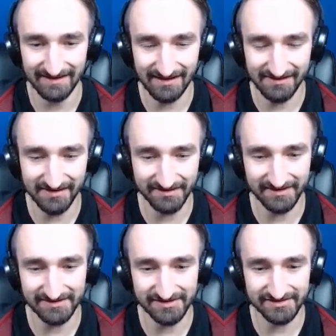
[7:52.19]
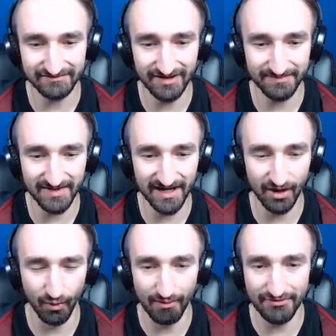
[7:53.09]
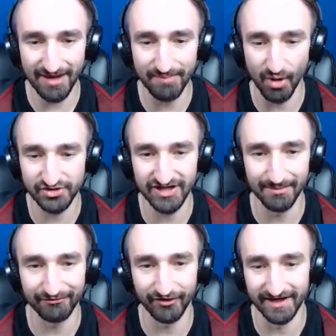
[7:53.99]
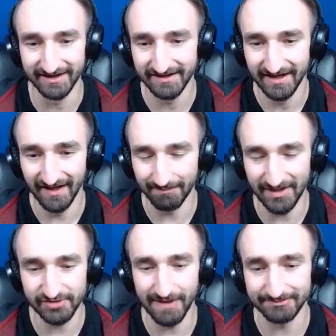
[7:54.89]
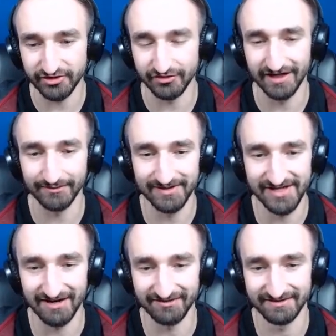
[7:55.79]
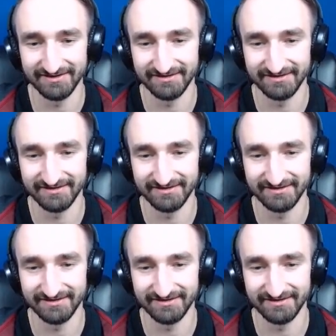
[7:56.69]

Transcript: Oh, nothing. Just right behind. Oh, what was that potion? I'm afraid. I think Ben just popped a strength. Watch out.